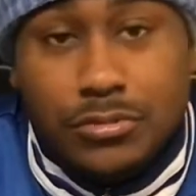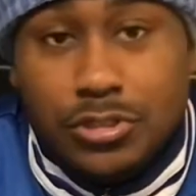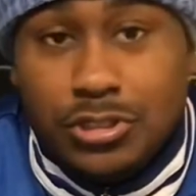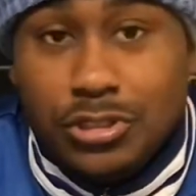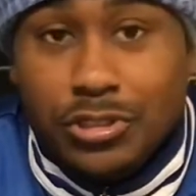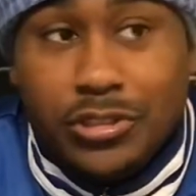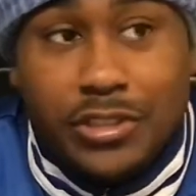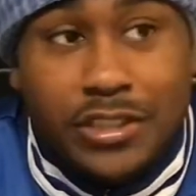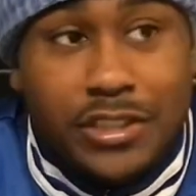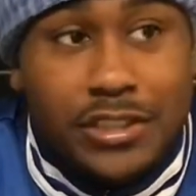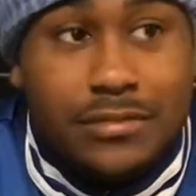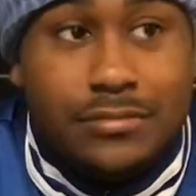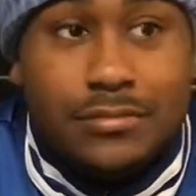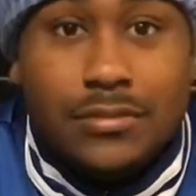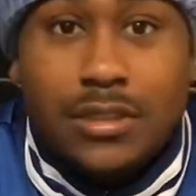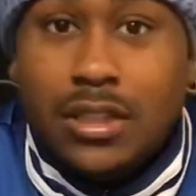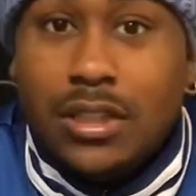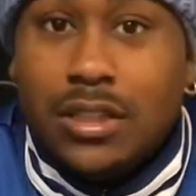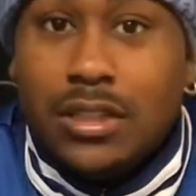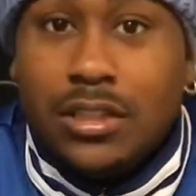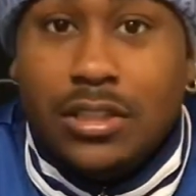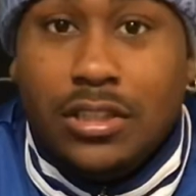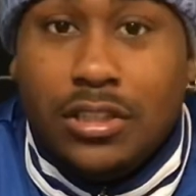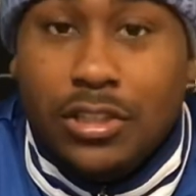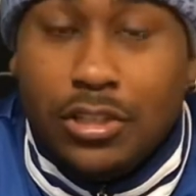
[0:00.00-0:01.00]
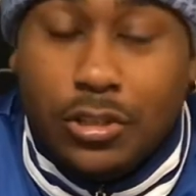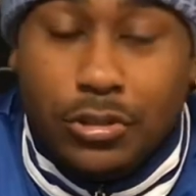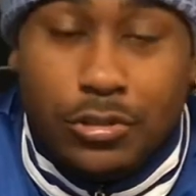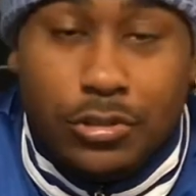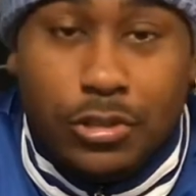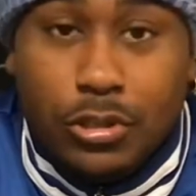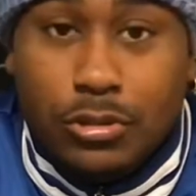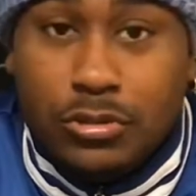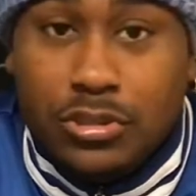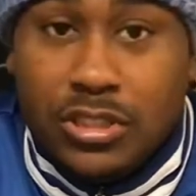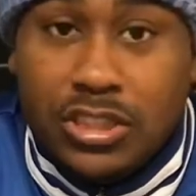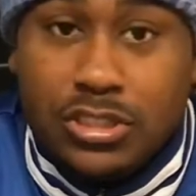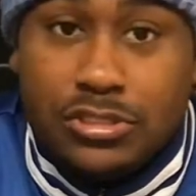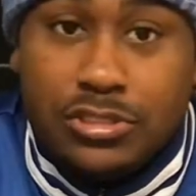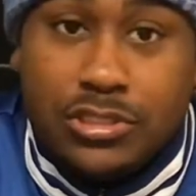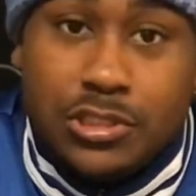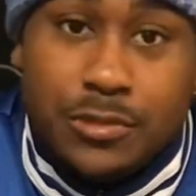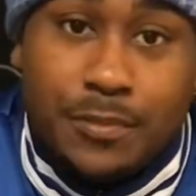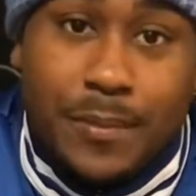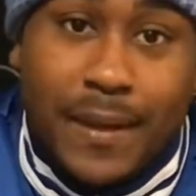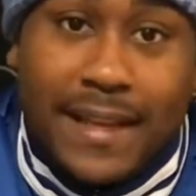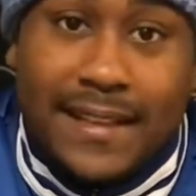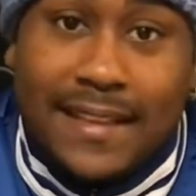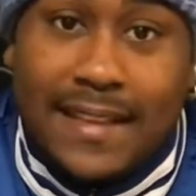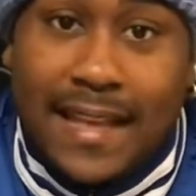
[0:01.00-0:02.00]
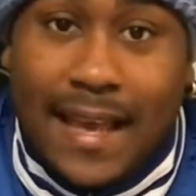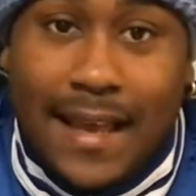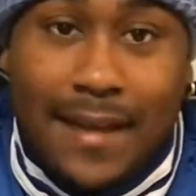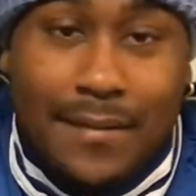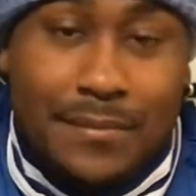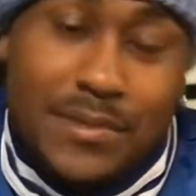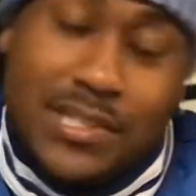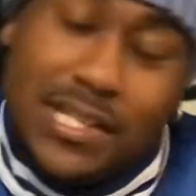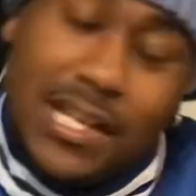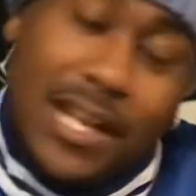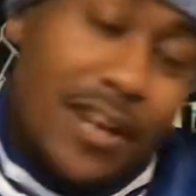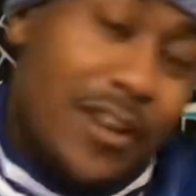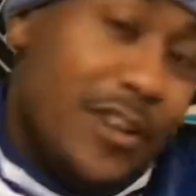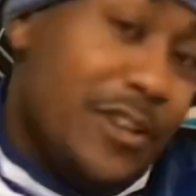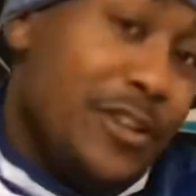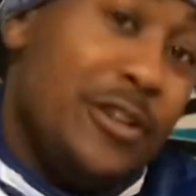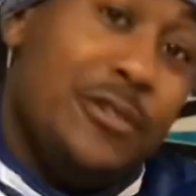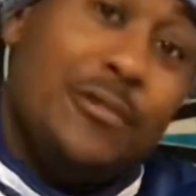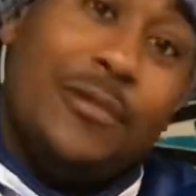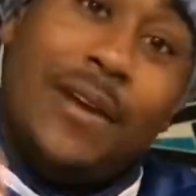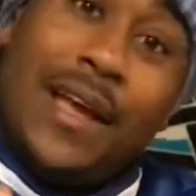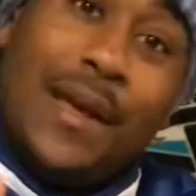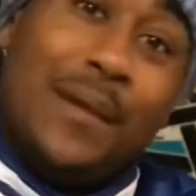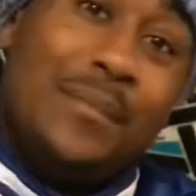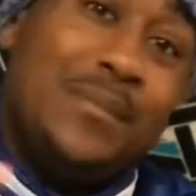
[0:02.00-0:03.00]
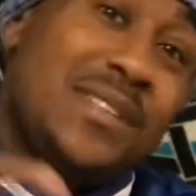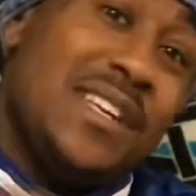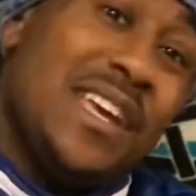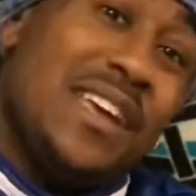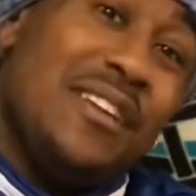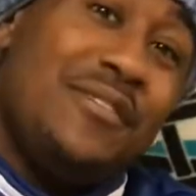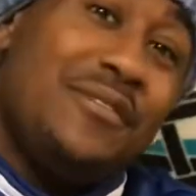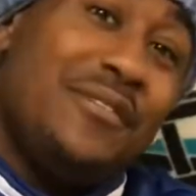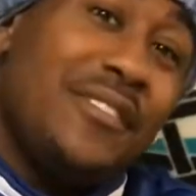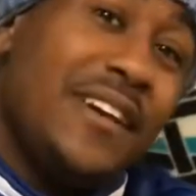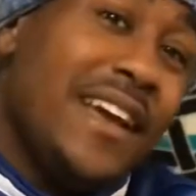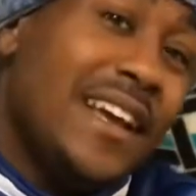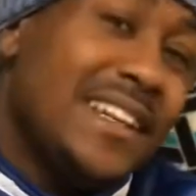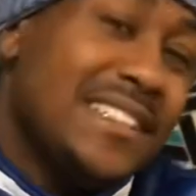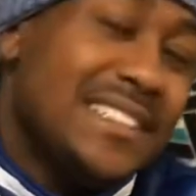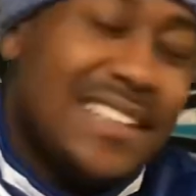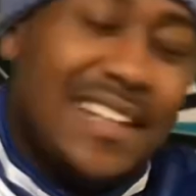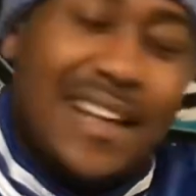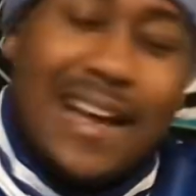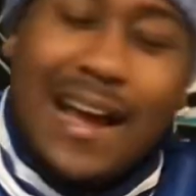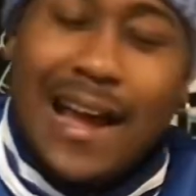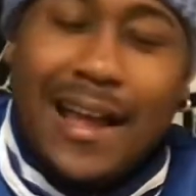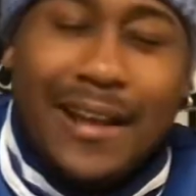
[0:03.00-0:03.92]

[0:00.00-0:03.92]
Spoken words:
Jordan, no disrespect to MJ or you MJ fans.